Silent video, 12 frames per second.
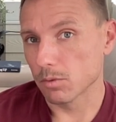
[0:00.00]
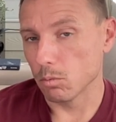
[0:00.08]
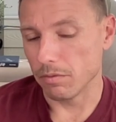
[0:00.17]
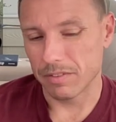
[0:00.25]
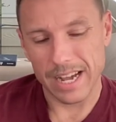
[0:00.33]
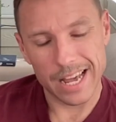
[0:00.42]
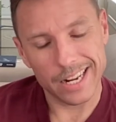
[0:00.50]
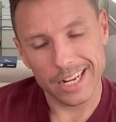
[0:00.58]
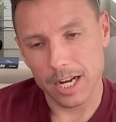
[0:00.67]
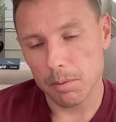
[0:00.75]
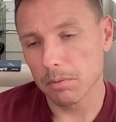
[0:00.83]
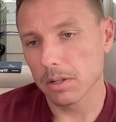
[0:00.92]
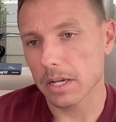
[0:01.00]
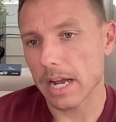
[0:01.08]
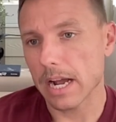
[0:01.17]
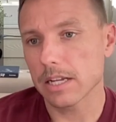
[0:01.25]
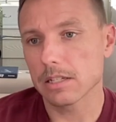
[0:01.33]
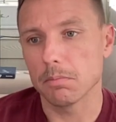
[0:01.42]
We've got a couple of
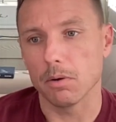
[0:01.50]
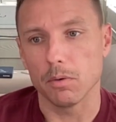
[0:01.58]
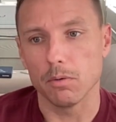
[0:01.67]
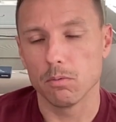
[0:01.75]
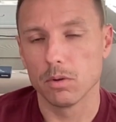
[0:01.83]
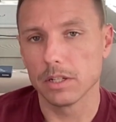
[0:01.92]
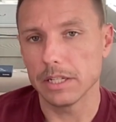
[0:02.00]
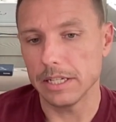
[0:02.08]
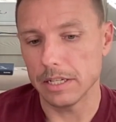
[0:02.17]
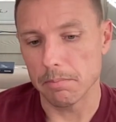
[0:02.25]
guys, but we really need